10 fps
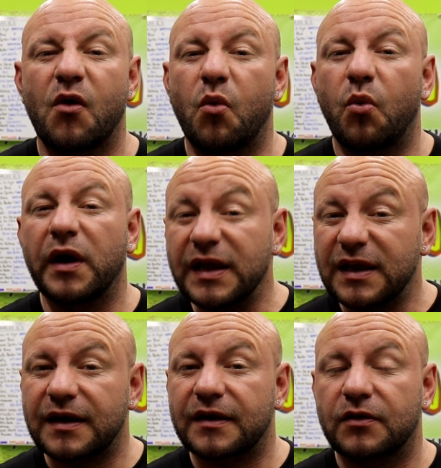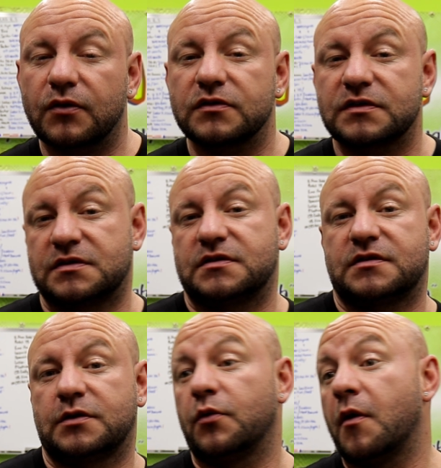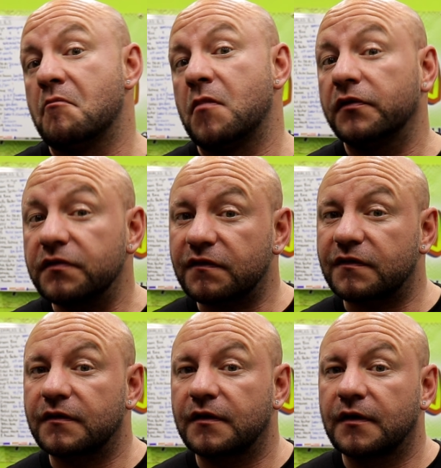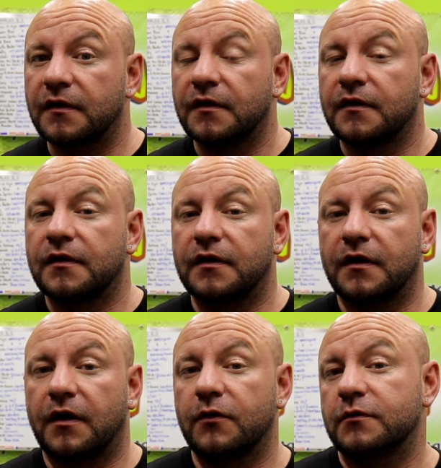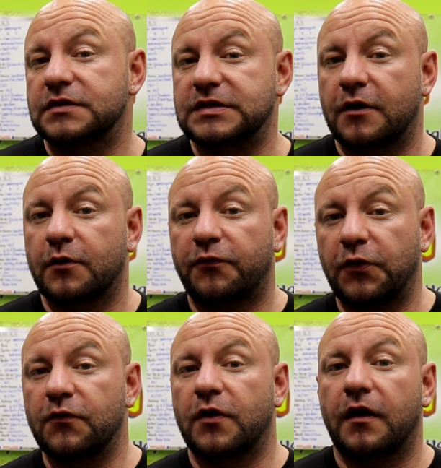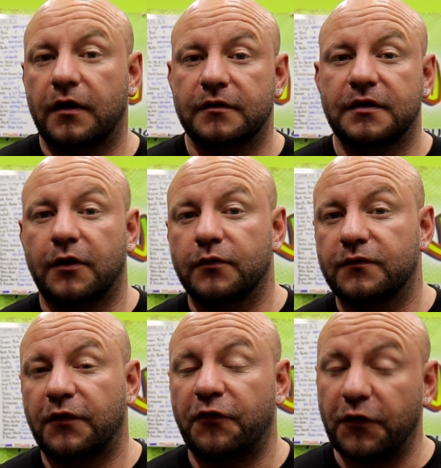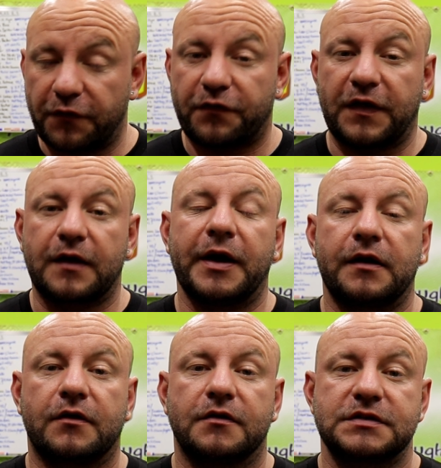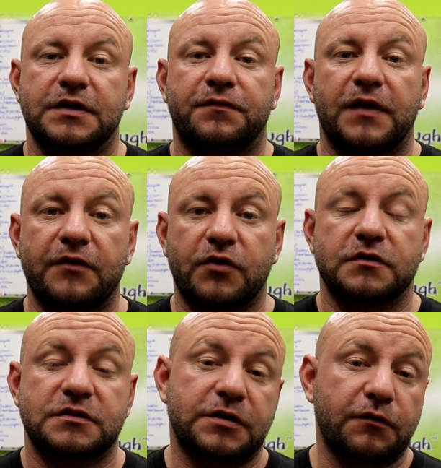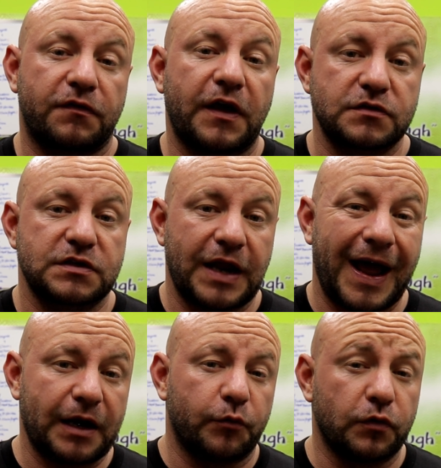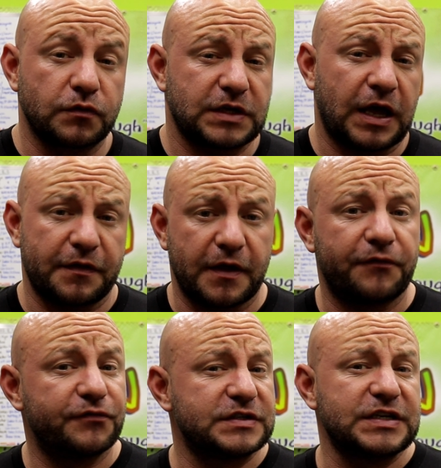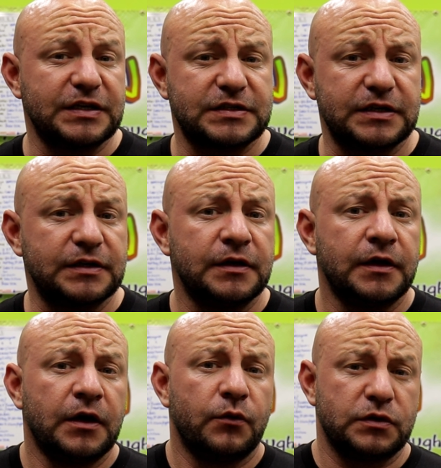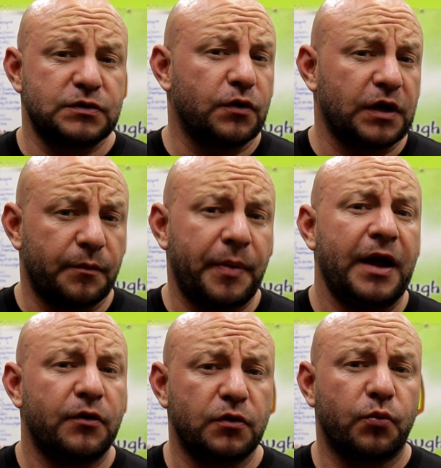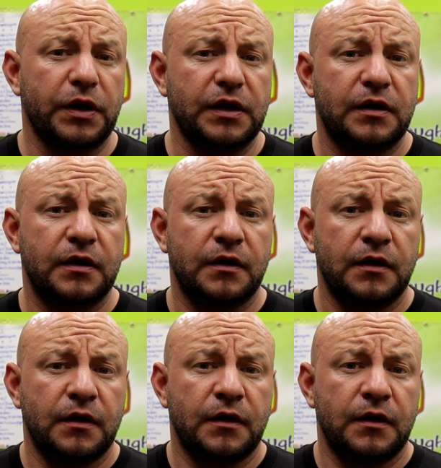a week to a month. You know, so if you've got, you know, if you think about it, guys, if they've got 2,000 animals at their facility, we're talking £1 a week.